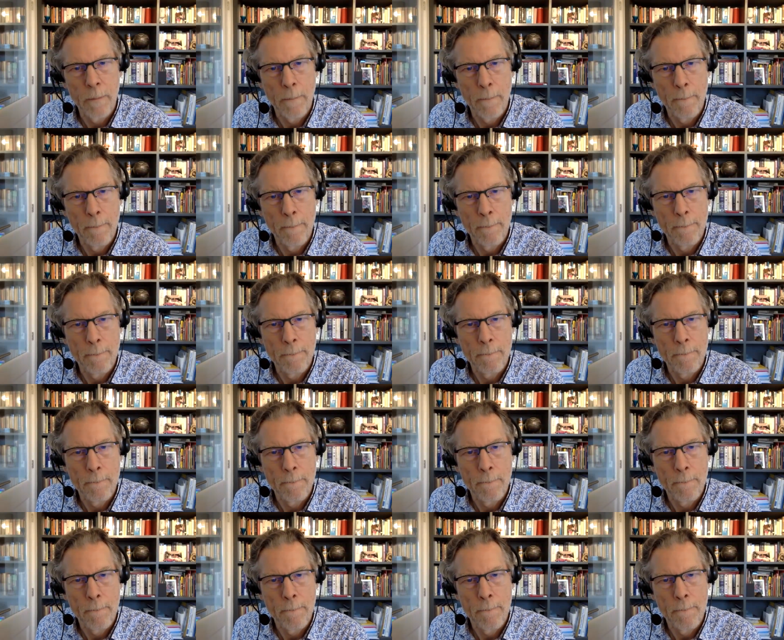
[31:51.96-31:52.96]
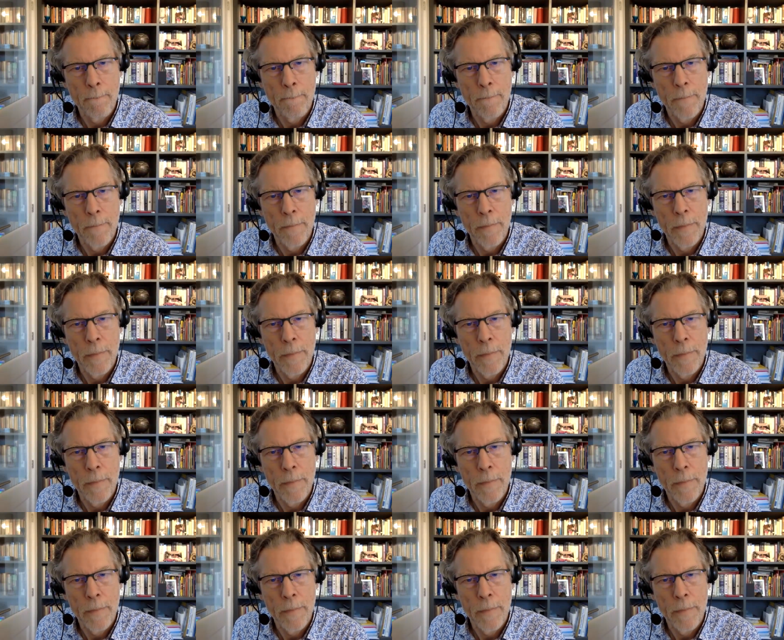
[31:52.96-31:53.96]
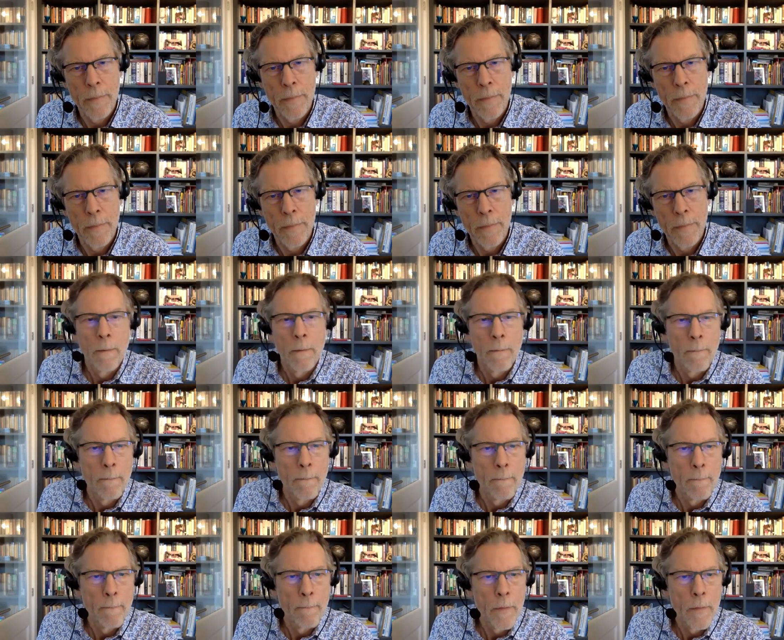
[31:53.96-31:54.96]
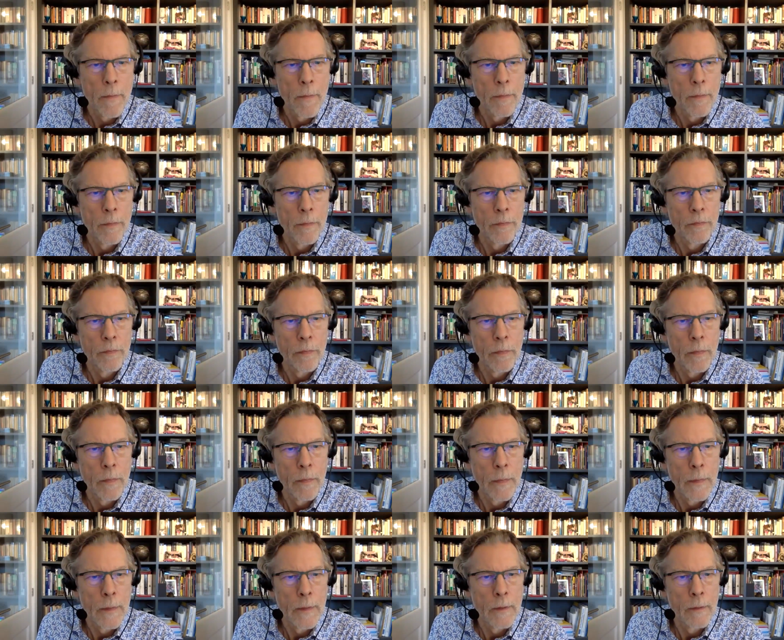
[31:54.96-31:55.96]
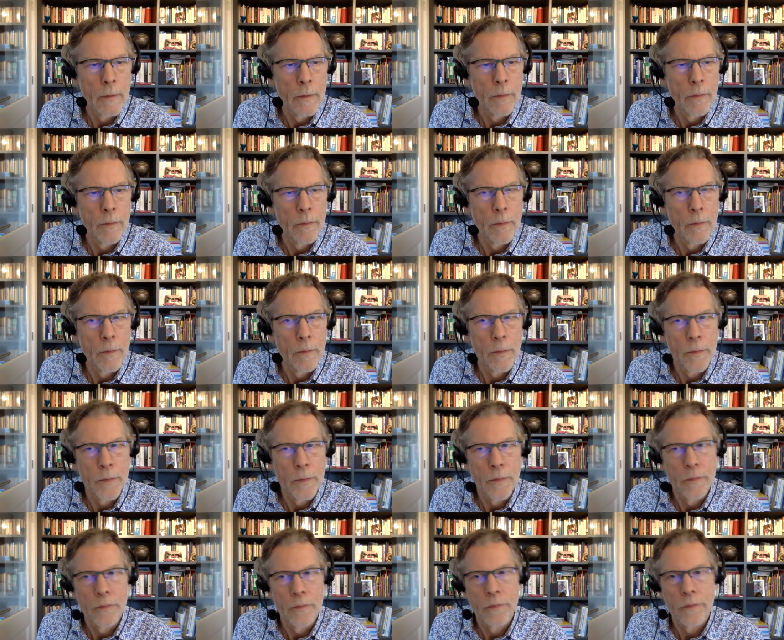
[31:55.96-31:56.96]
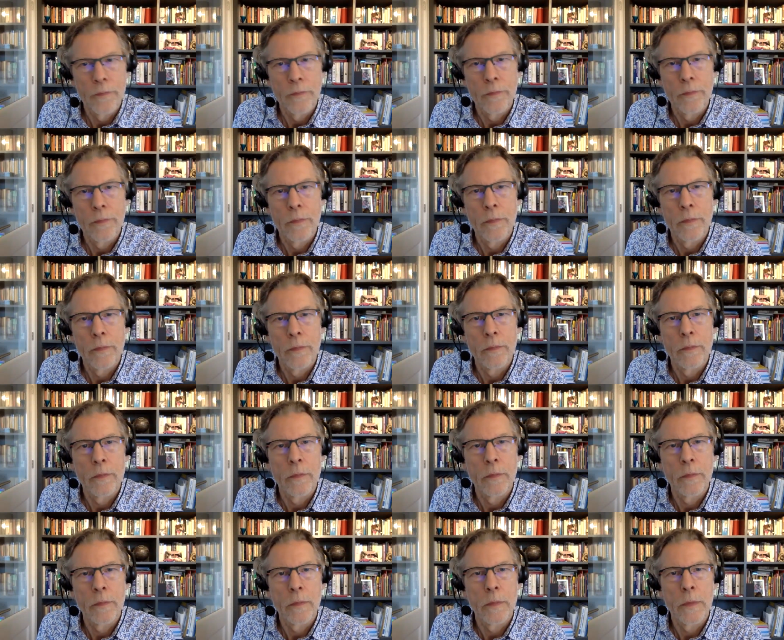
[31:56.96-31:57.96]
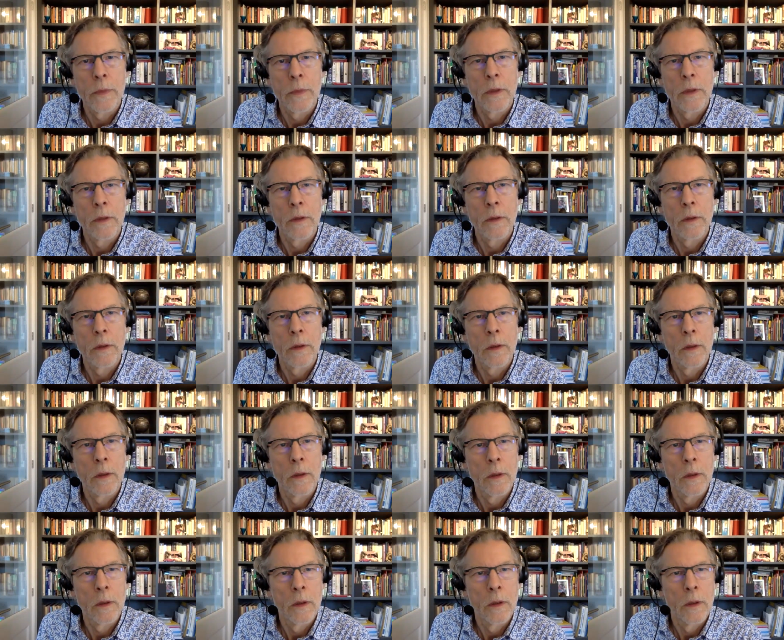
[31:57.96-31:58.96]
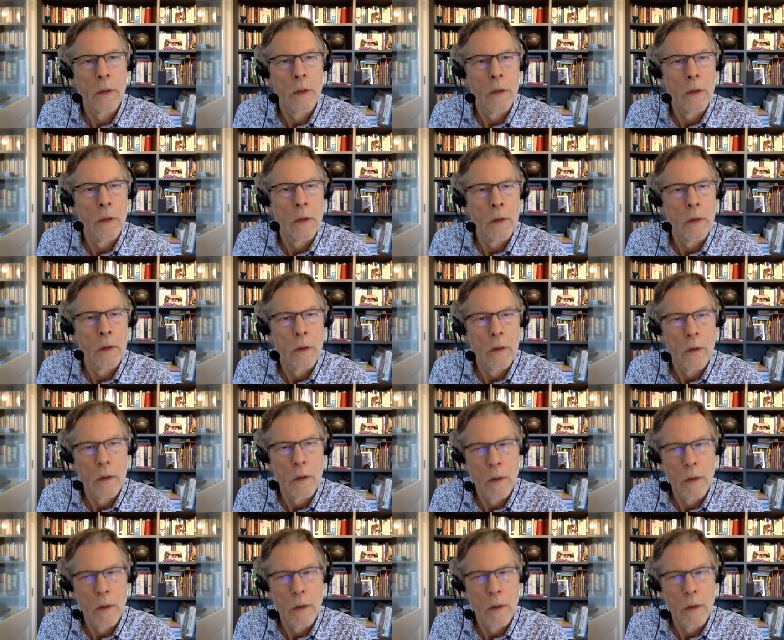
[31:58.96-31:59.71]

(silence)